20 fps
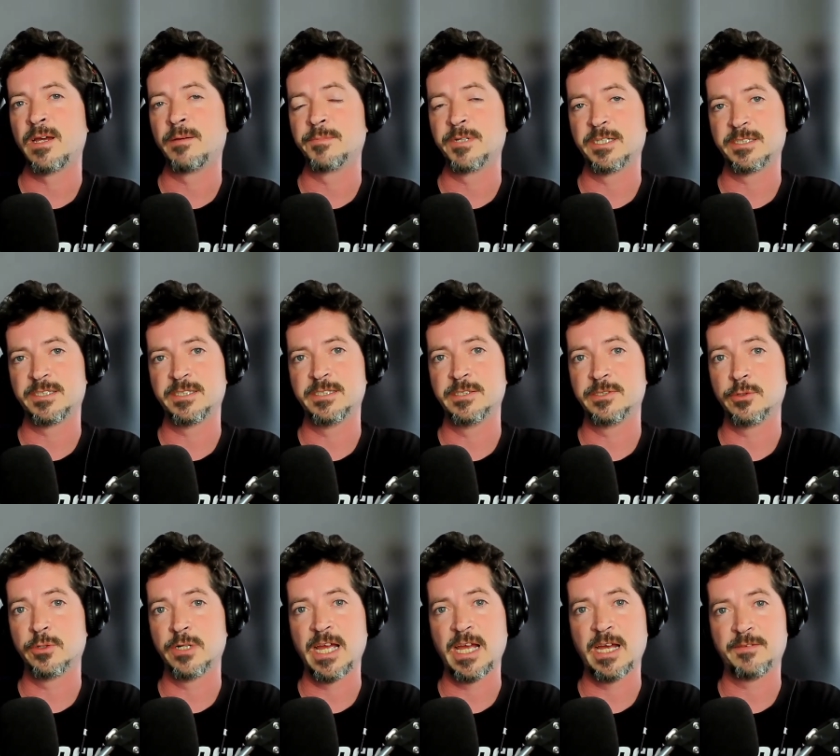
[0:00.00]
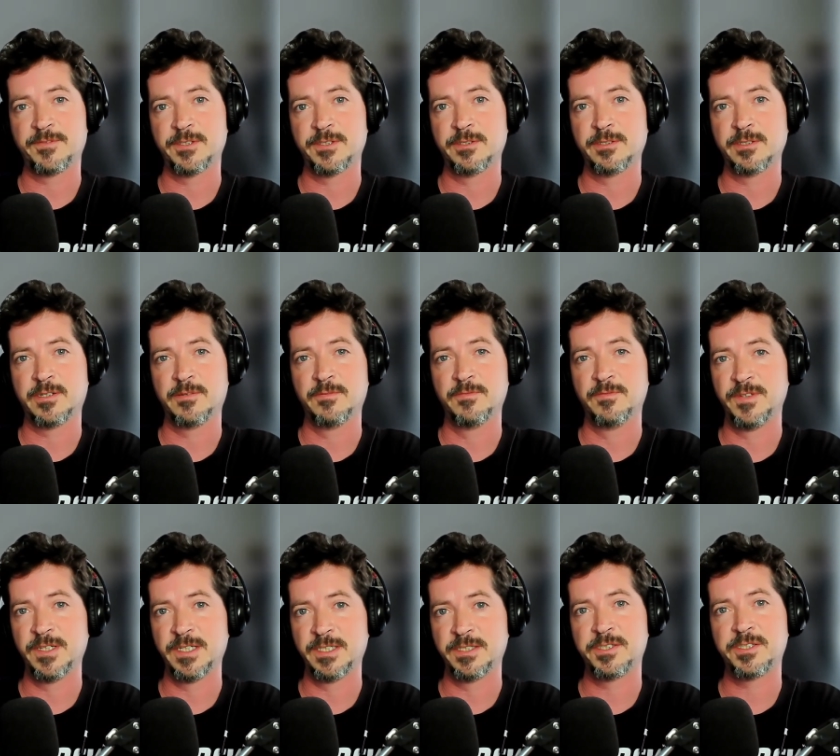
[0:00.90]
I guess he's going to have to
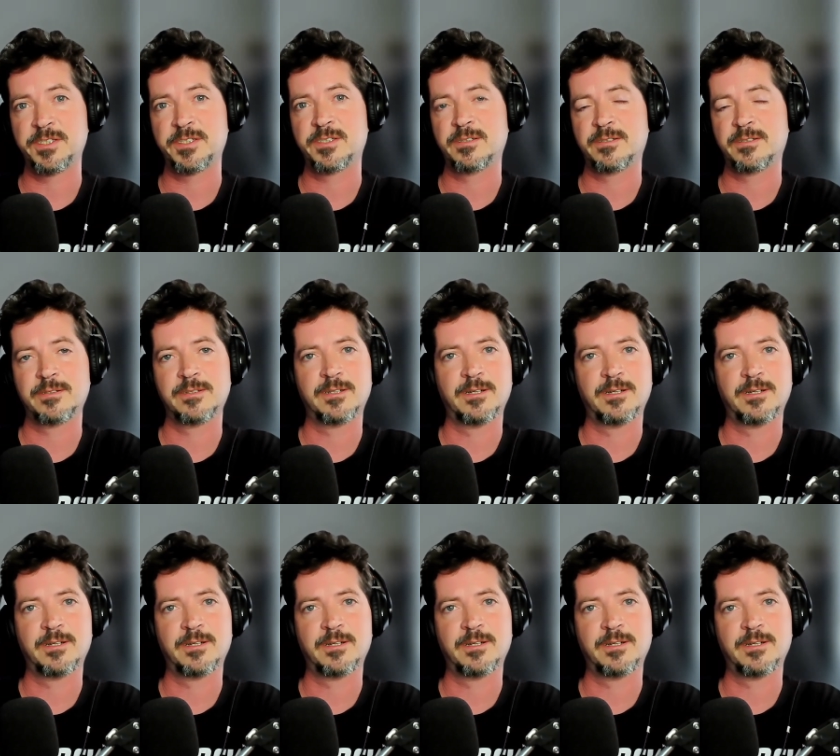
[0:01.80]
convince